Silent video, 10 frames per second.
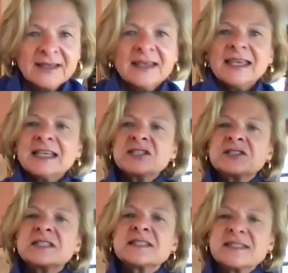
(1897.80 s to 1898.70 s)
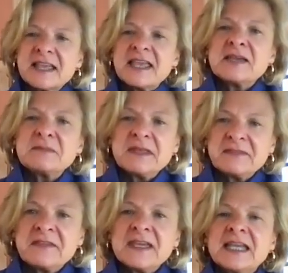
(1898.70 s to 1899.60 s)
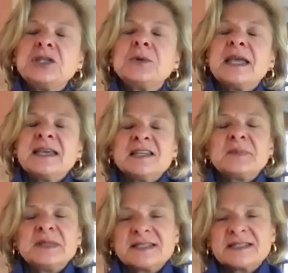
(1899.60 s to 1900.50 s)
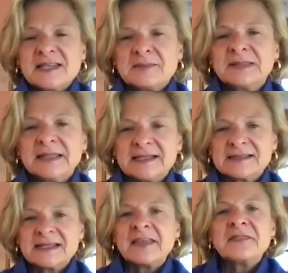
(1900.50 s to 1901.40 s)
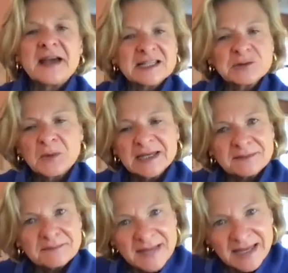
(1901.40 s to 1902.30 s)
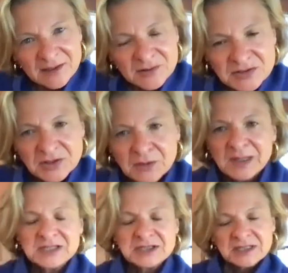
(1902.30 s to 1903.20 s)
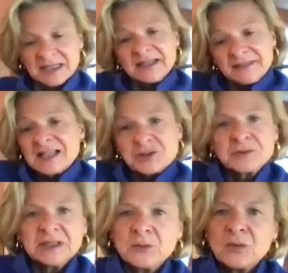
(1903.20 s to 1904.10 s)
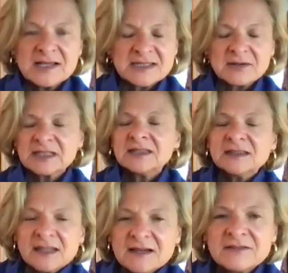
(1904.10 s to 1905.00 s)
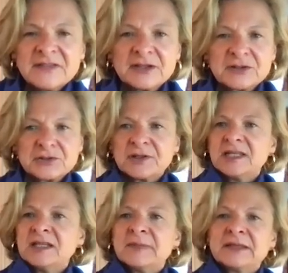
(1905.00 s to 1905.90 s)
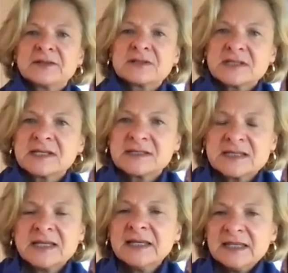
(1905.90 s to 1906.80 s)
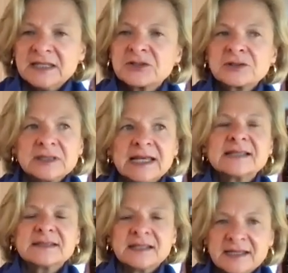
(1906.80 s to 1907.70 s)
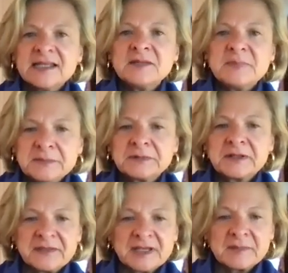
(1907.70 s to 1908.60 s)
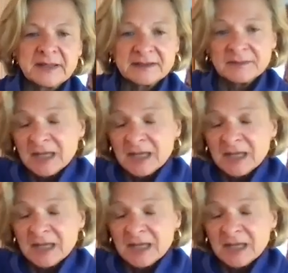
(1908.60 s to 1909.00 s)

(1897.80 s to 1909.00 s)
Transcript: It's the same thing and you end up in the same place. And that's why it matters so much. That's really why. So I love that you're talking about those things in your class and getting people to think about them.